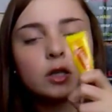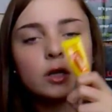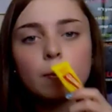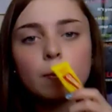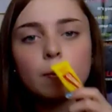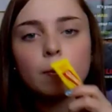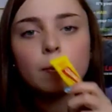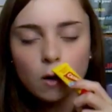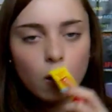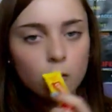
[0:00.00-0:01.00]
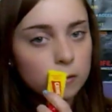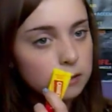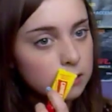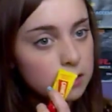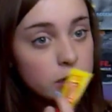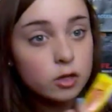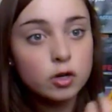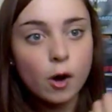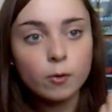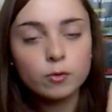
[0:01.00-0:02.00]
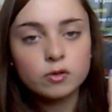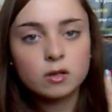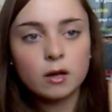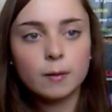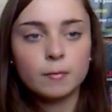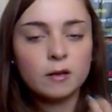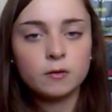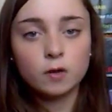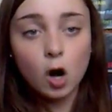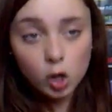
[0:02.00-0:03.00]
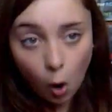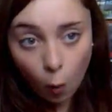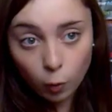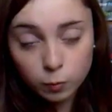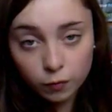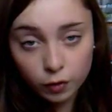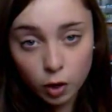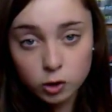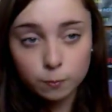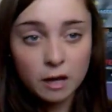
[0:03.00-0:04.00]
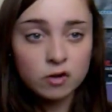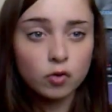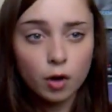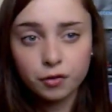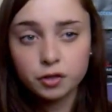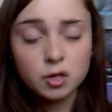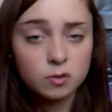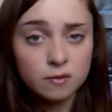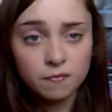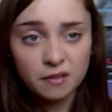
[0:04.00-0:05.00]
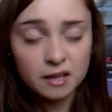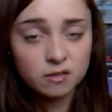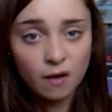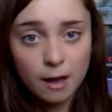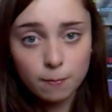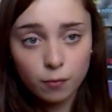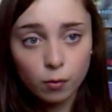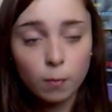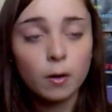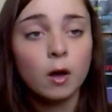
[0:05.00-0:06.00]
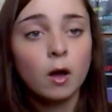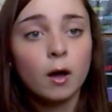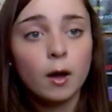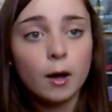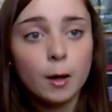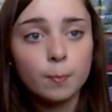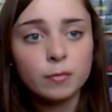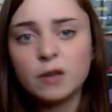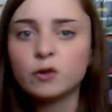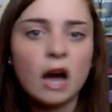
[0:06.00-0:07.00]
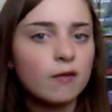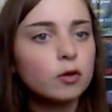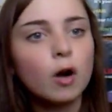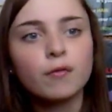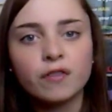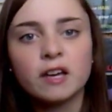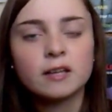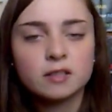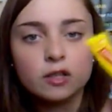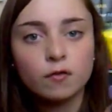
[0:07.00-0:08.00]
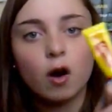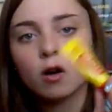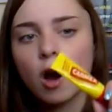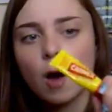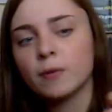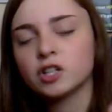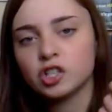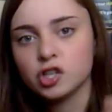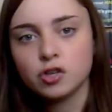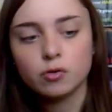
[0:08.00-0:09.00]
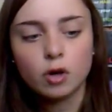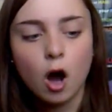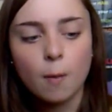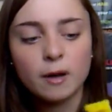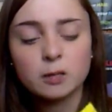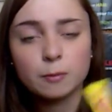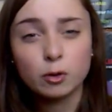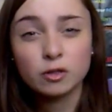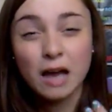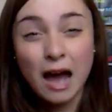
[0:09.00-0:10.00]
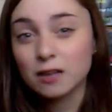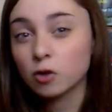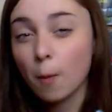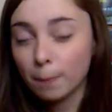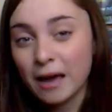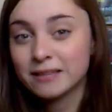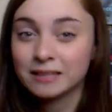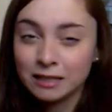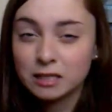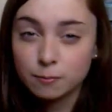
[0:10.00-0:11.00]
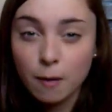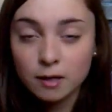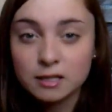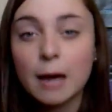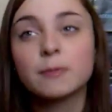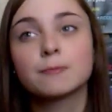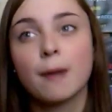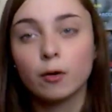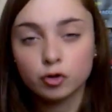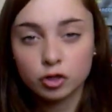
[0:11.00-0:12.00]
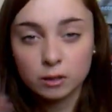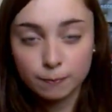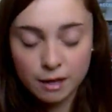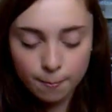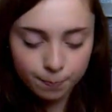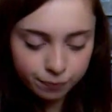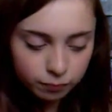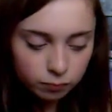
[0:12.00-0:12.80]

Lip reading: to put this on underneath your nose if you've got a cold before you go to bed, rather than using Vicks Vapor Rub. If you haven't got Vicks and you've got Carmex, you can use Carmex because it has got basically the same smell, just a bit